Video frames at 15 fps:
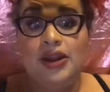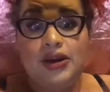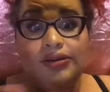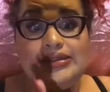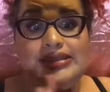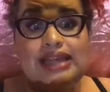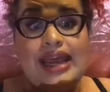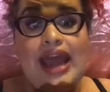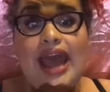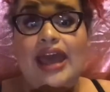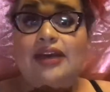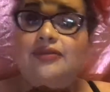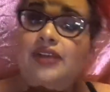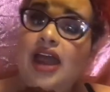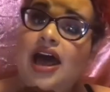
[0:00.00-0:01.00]
knows that I
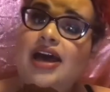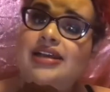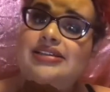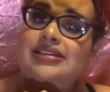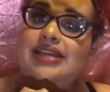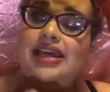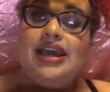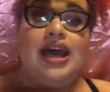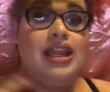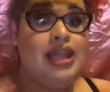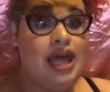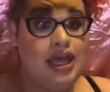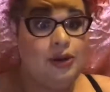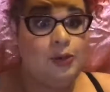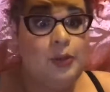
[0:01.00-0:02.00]
have lost like a
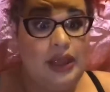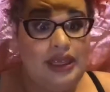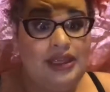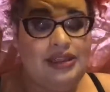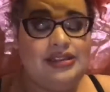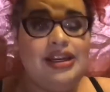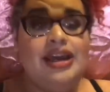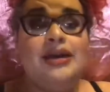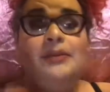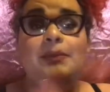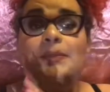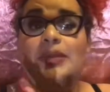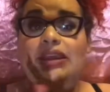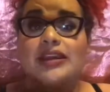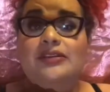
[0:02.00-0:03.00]
lot of weight
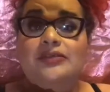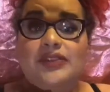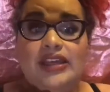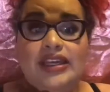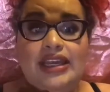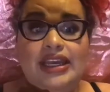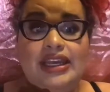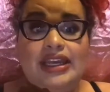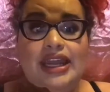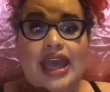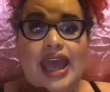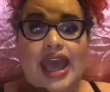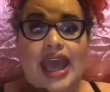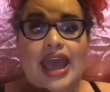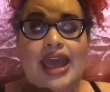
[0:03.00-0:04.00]
being vegan,
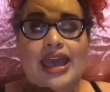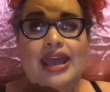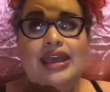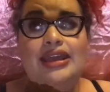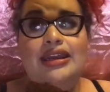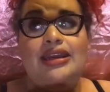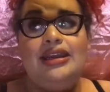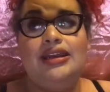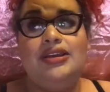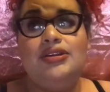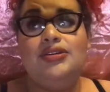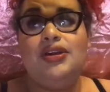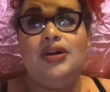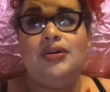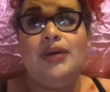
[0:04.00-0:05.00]
and
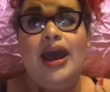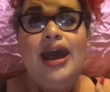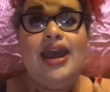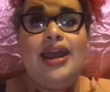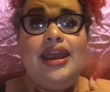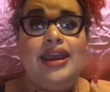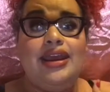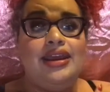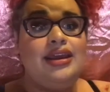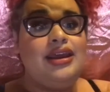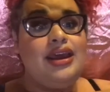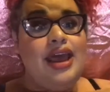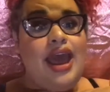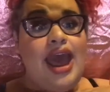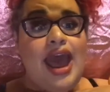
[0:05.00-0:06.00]
you know, I
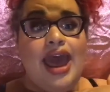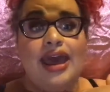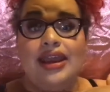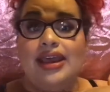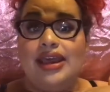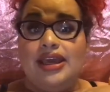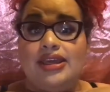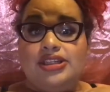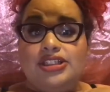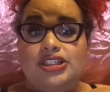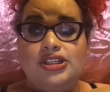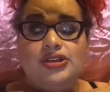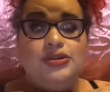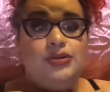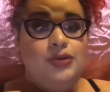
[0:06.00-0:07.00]
had an
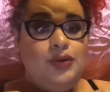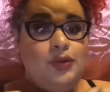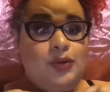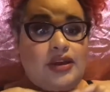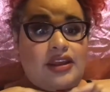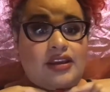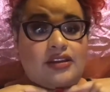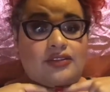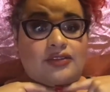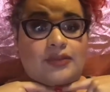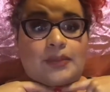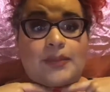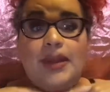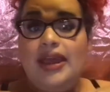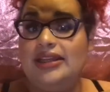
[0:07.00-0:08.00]
issue with
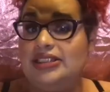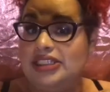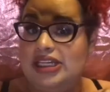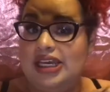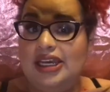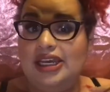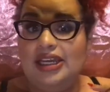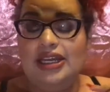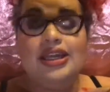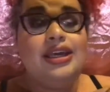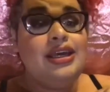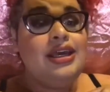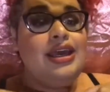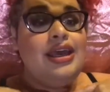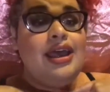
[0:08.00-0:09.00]
my chin
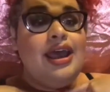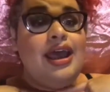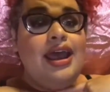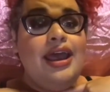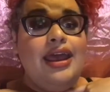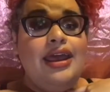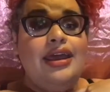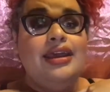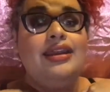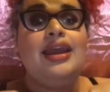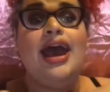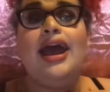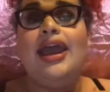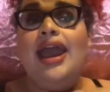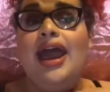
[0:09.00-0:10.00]
and
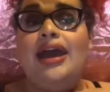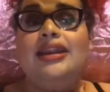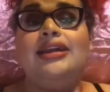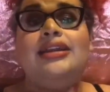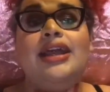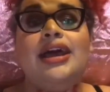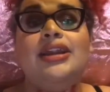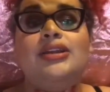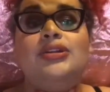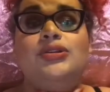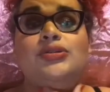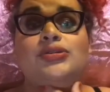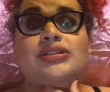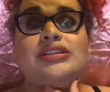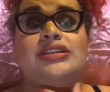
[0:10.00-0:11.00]
I had a lot of
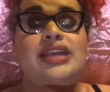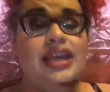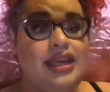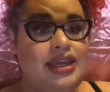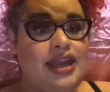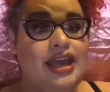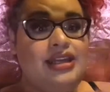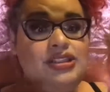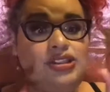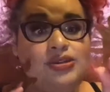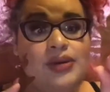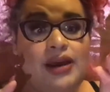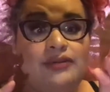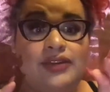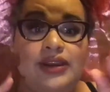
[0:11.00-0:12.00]
loose skin. I
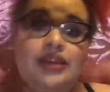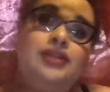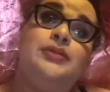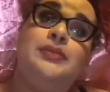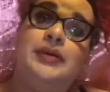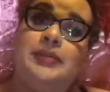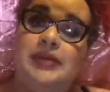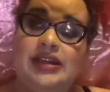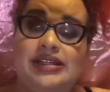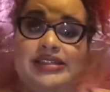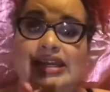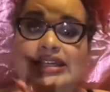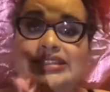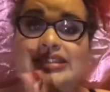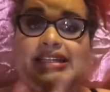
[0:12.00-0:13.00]
do have a little bit because
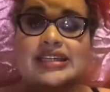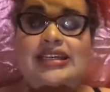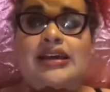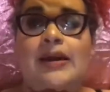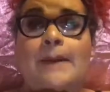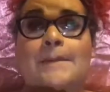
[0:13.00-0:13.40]
I did